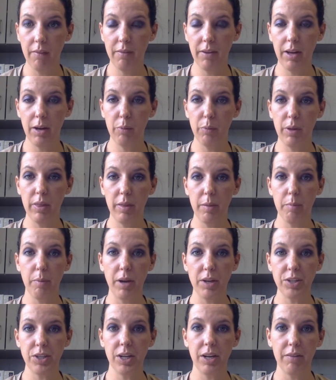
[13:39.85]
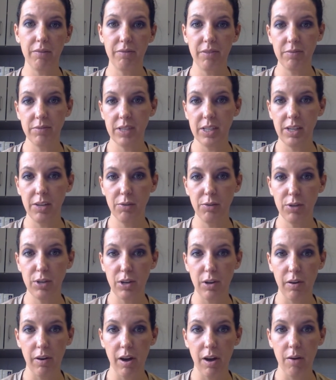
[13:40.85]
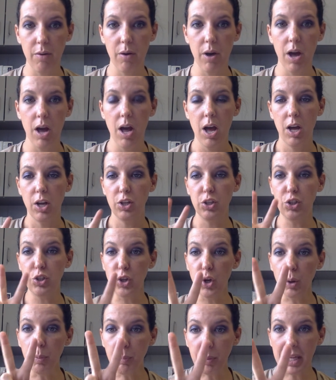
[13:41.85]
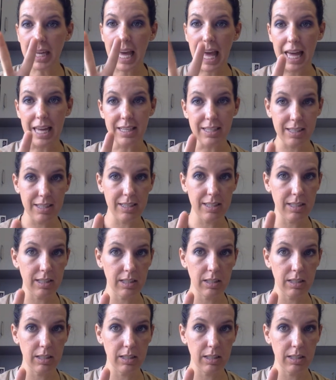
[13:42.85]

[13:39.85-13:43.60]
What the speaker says: with a budget of 1,500 euro, deux pièces,